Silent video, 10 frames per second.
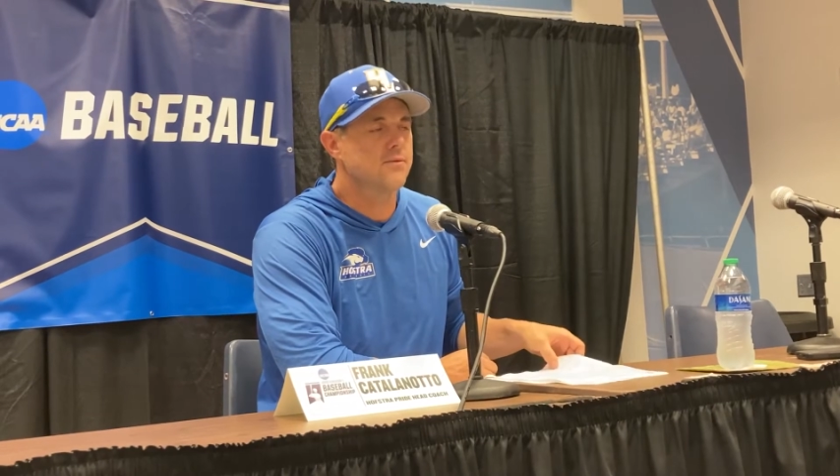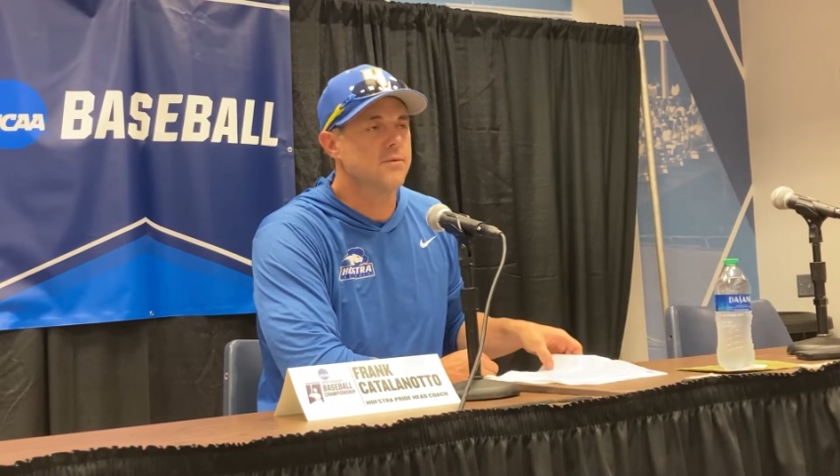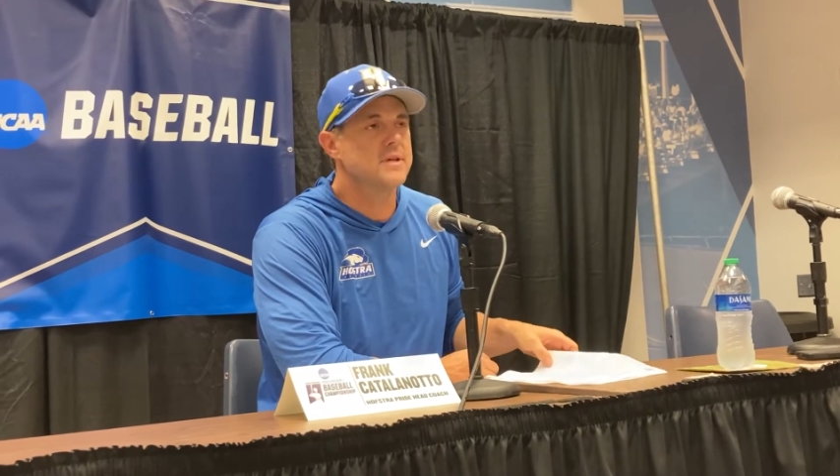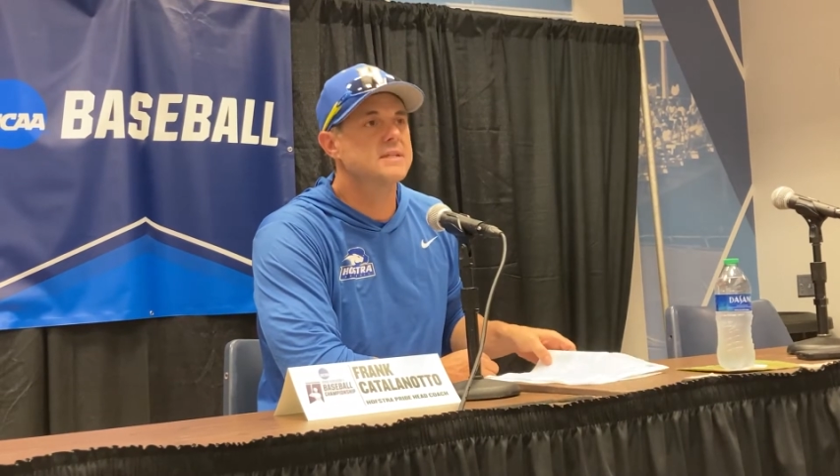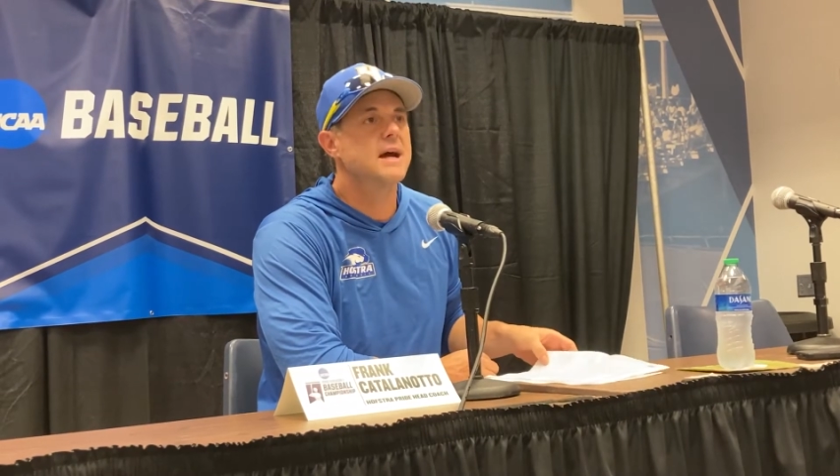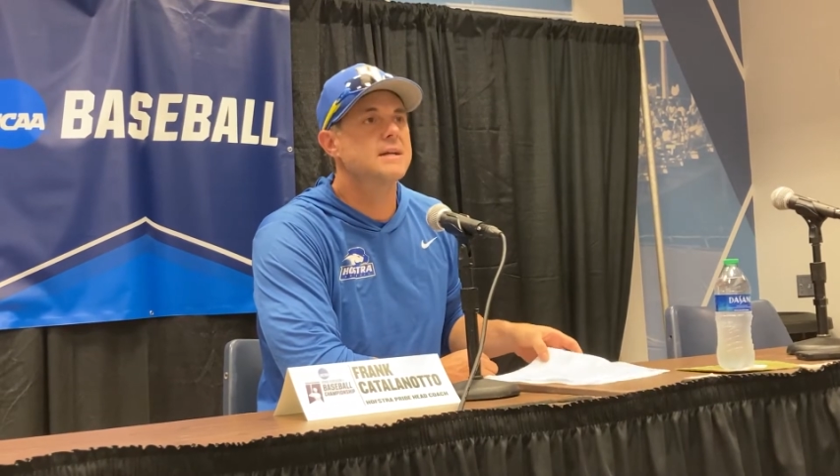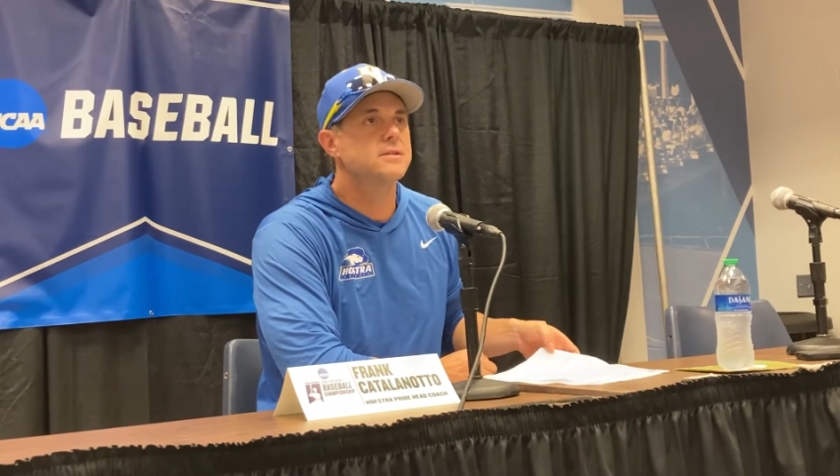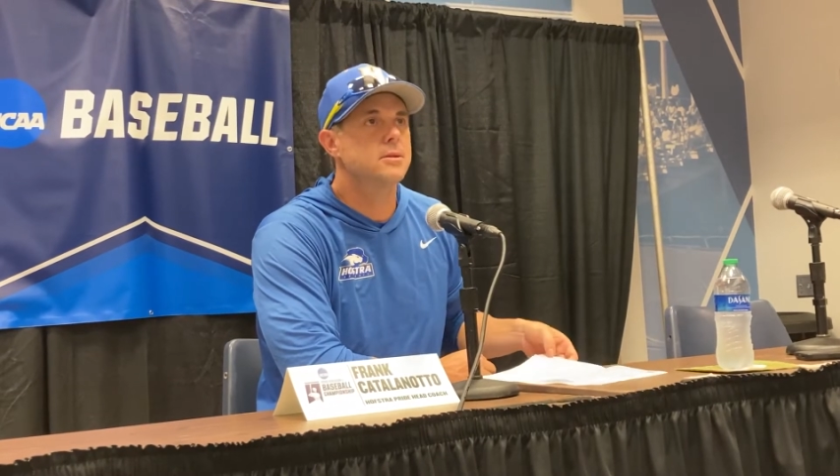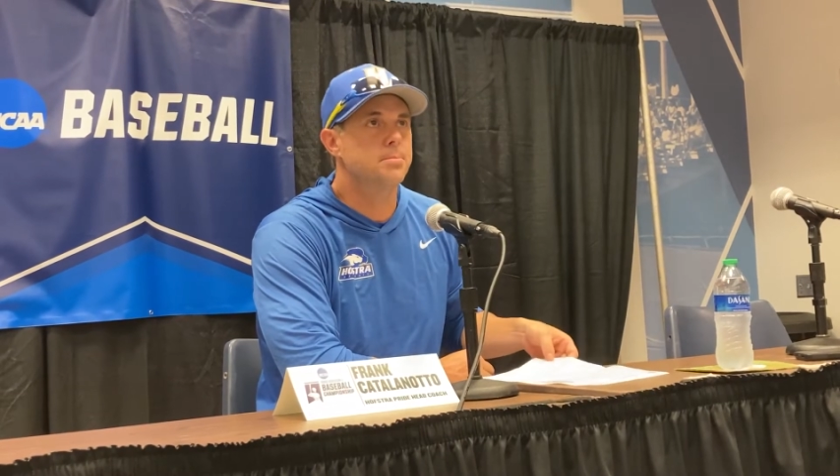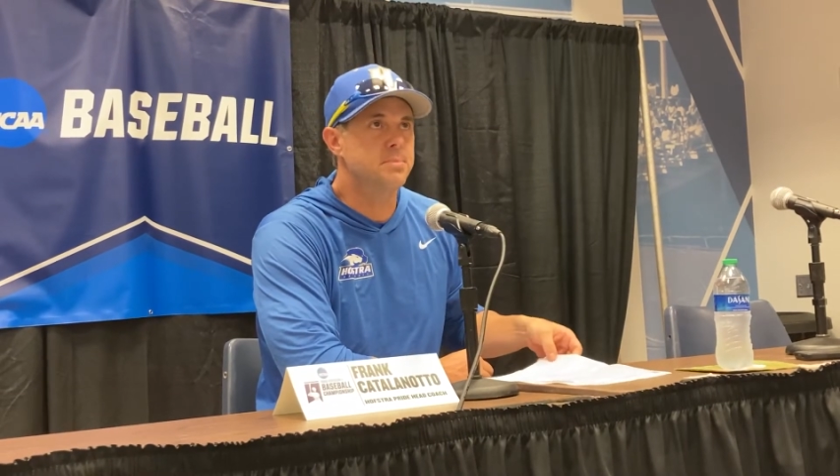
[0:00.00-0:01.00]
for these guys
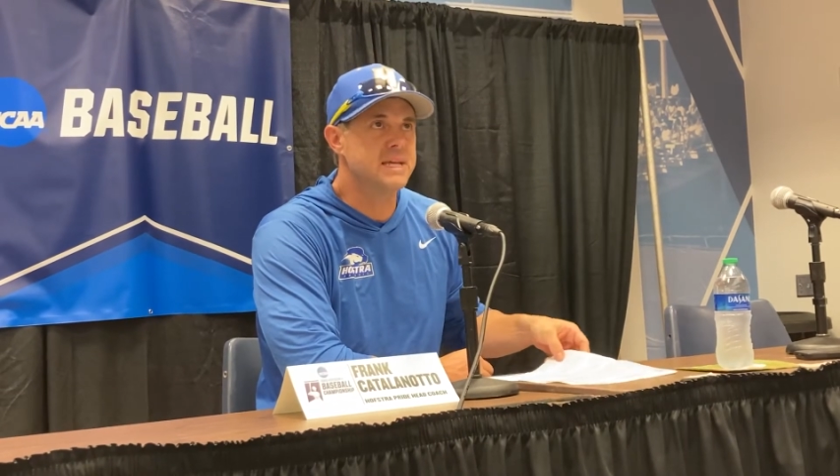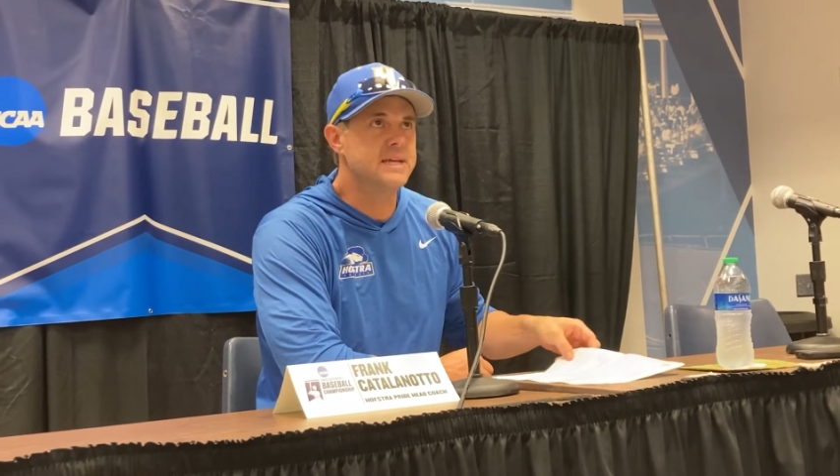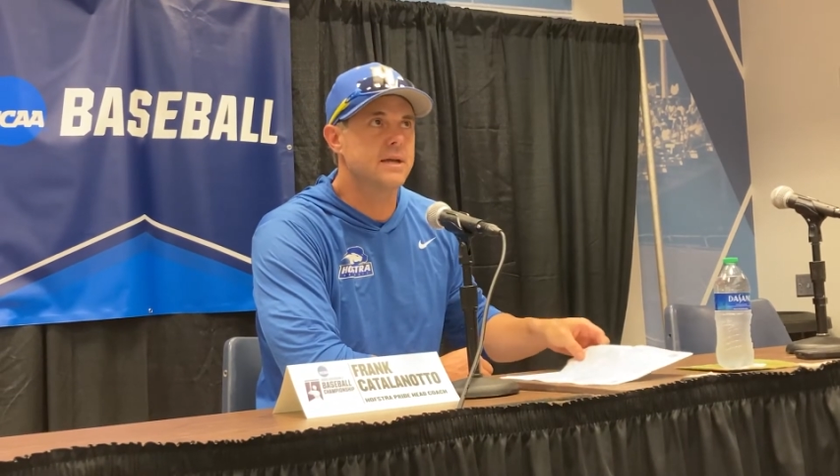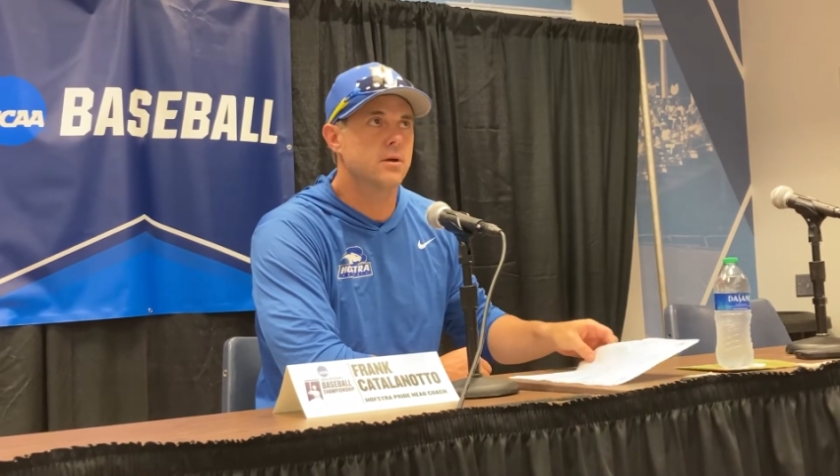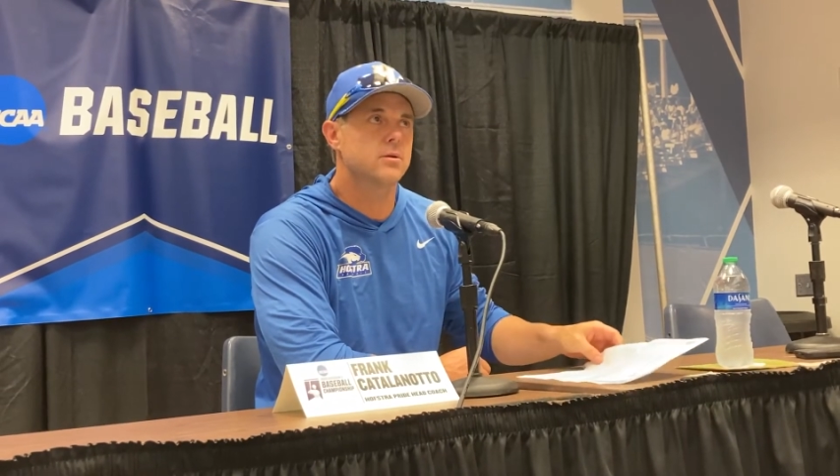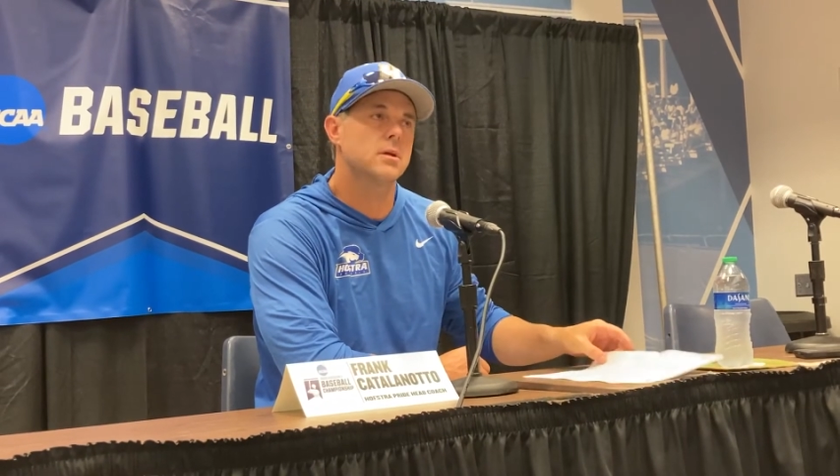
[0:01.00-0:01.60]
to be here